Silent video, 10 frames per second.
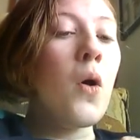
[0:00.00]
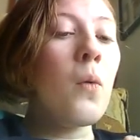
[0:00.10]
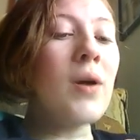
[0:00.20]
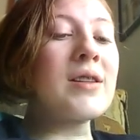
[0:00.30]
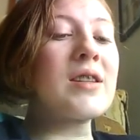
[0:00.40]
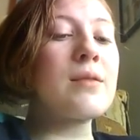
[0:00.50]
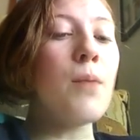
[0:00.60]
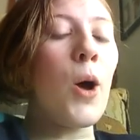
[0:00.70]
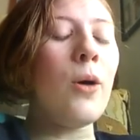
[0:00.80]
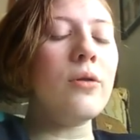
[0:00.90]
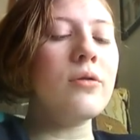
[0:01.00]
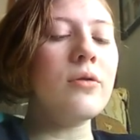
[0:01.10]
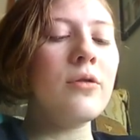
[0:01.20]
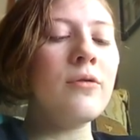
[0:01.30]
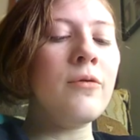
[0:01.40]
One small
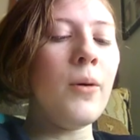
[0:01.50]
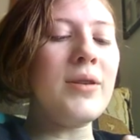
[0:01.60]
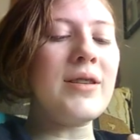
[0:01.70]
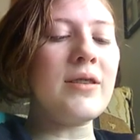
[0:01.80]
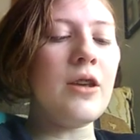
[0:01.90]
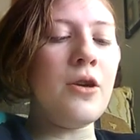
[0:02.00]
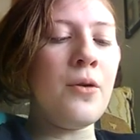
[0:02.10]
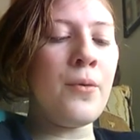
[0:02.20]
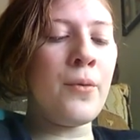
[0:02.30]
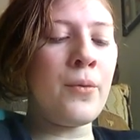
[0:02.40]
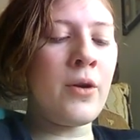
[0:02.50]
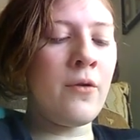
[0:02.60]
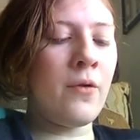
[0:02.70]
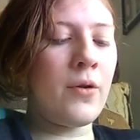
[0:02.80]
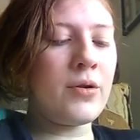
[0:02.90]
voice in the
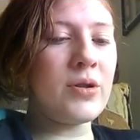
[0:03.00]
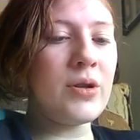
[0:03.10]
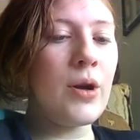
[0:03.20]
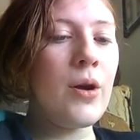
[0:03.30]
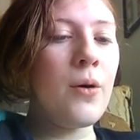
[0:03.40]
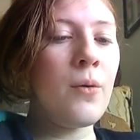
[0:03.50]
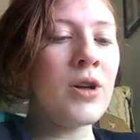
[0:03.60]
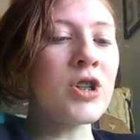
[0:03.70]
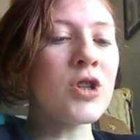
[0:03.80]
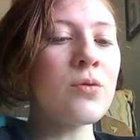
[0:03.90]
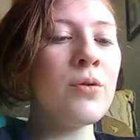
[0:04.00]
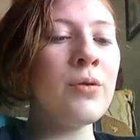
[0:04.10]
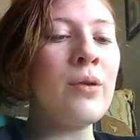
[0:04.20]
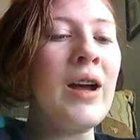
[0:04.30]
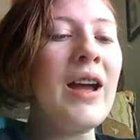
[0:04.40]
universe, one
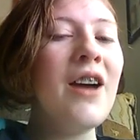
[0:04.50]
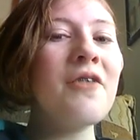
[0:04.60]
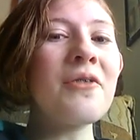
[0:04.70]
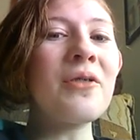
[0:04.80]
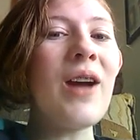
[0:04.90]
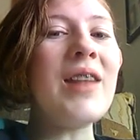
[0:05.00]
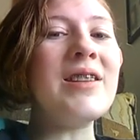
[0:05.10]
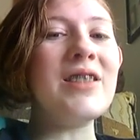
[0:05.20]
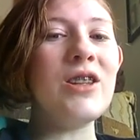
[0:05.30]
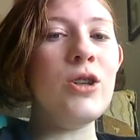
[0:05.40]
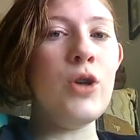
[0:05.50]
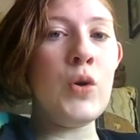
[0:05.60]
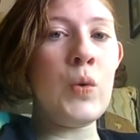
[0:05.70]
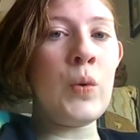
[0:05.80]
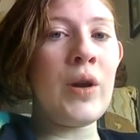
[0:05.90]
true friend in the
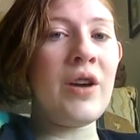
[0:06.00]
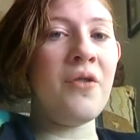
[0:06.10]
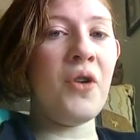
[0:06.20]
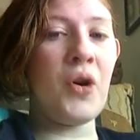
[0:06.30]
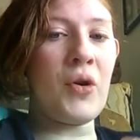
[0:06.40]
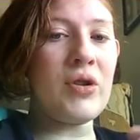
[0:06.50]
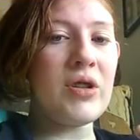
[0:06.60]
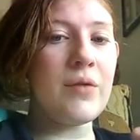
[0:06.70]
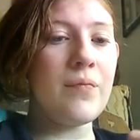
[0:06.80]
universe.